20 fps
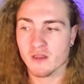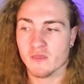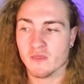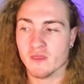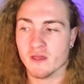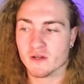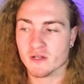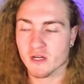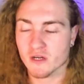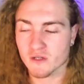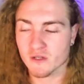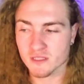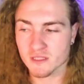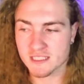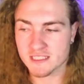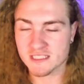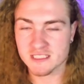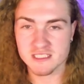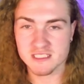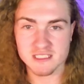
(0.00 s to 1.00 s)
They currently
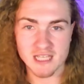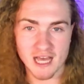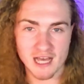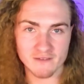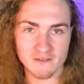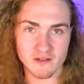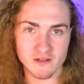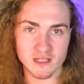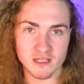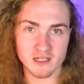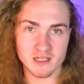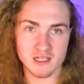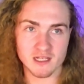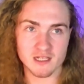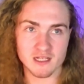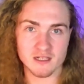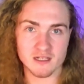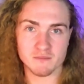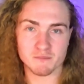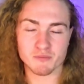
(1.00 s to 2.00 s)
have
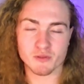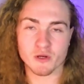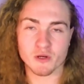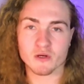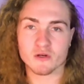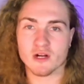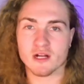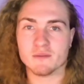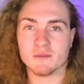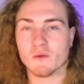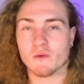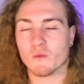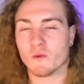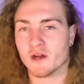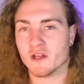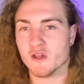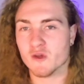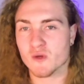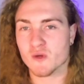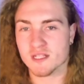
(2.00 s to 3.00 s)
a, a program where
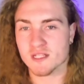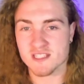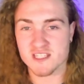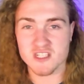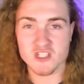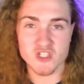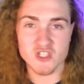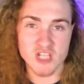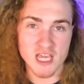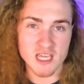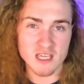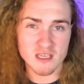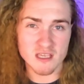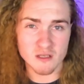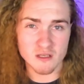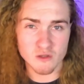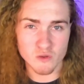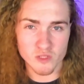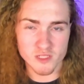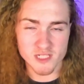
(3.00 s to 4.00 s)
you can stake
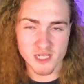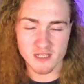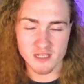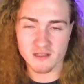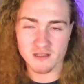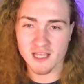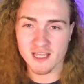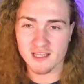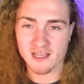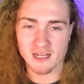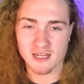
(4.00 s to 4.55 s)
your Data Lake.